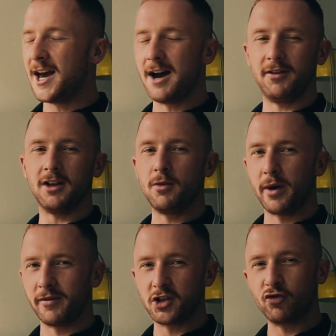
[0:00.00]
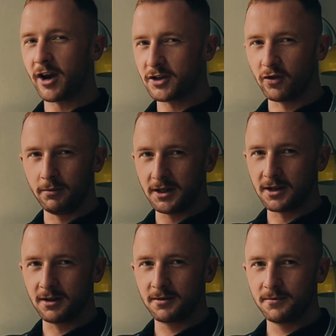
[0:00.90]
having a little bit of a stressful
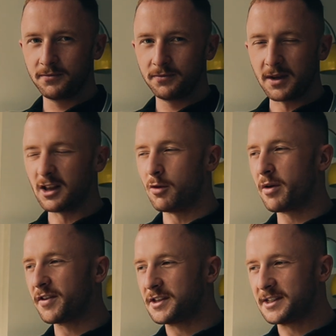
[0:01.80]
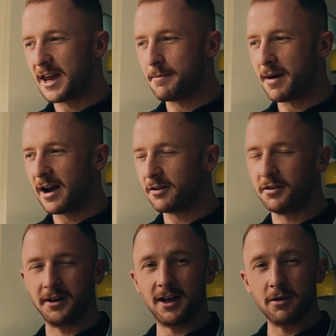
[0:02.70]
meeting, a little bit of a setback,
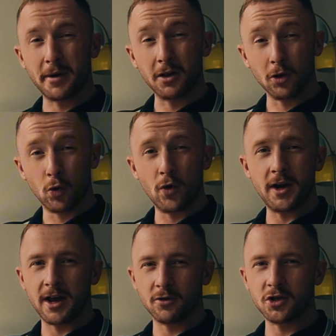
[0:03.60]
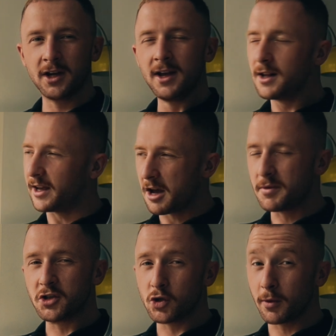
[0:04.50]
feeling a little bit low in energy. Like I've
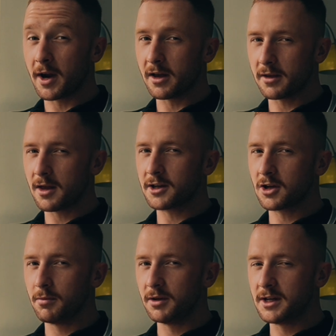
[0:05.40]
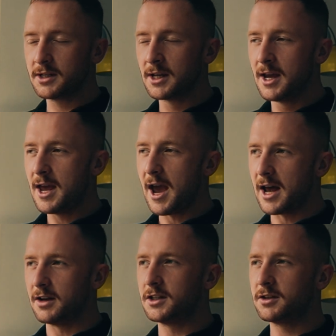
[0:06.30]
been super ill the last couple of days,
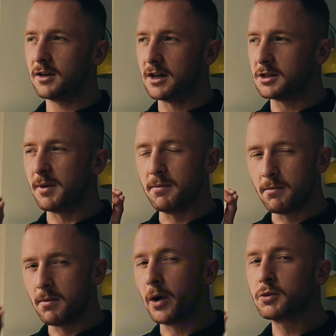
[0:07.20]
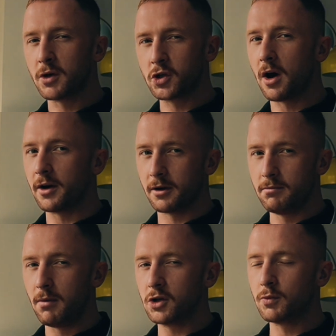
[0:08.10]
and it's been much
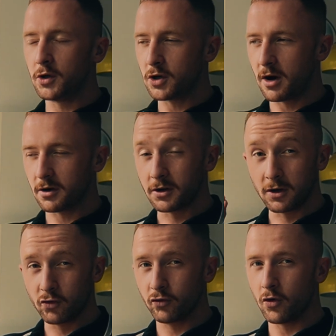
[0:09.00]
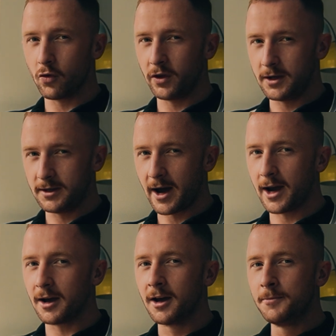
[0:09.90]
harder to control the
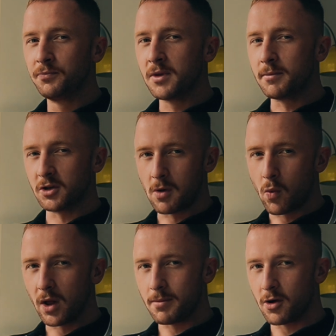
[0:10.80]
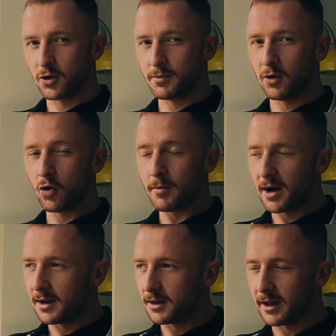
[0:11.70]
diet because my willpower has been lower,
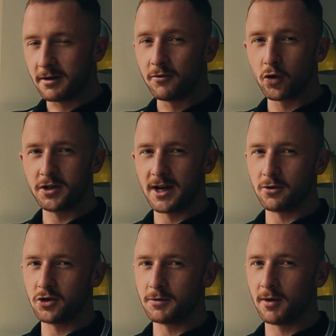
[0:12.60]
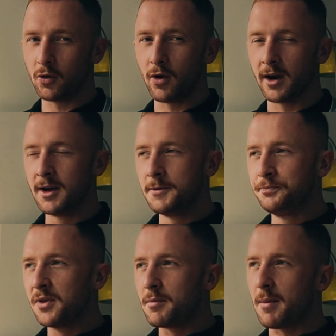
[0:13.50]
my life force energy has been lower.
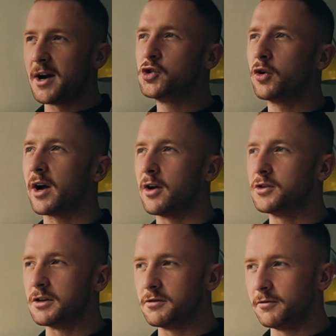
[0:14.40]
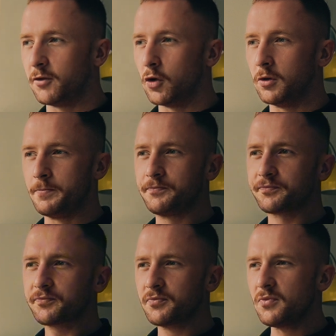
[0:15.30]
But imagine your house is full
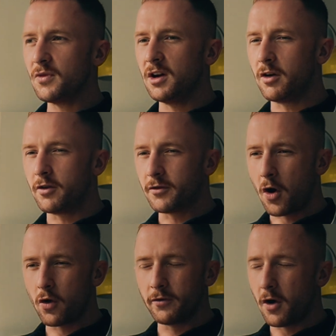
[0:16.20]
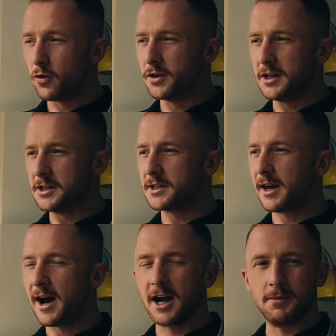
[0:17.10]
of all these
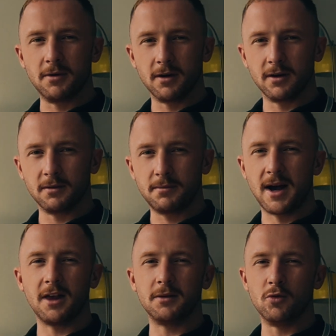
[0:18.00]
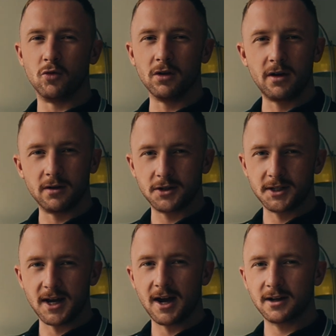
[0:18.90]
hyper palatable gluttonous
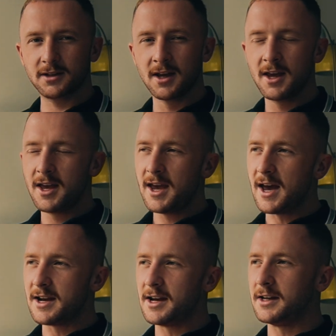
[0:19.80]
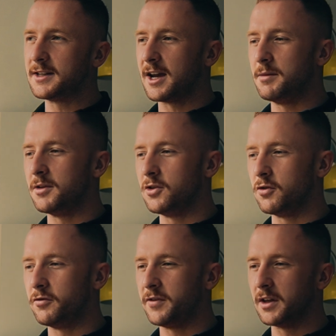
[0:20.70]
snacks, and any time that
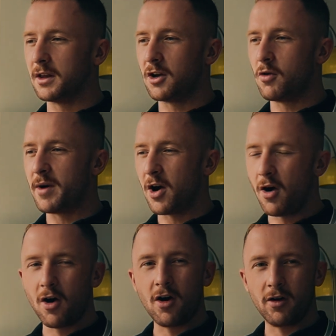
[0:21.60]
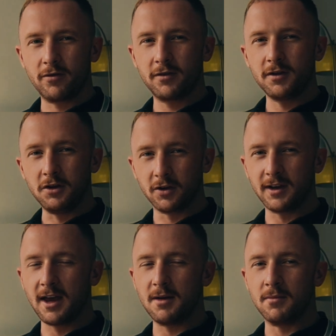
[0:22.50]
you feel a little bit off your
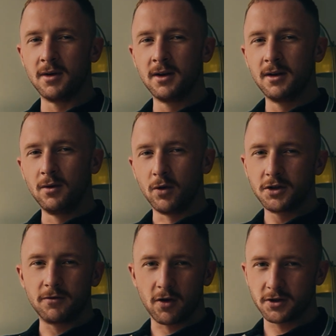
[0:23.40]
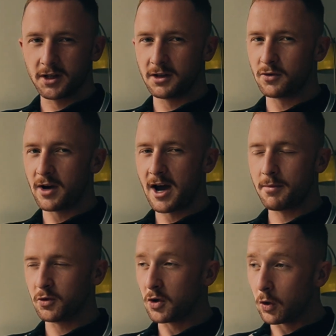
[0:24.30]
game, what's the first thing that's going to
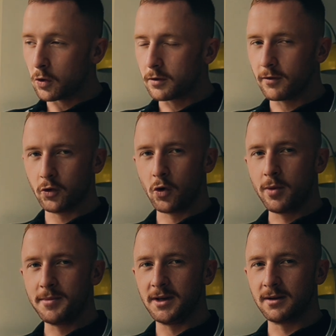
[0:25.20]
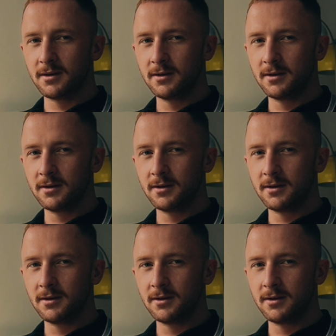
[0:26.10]
happen? You're going to look for dopamine.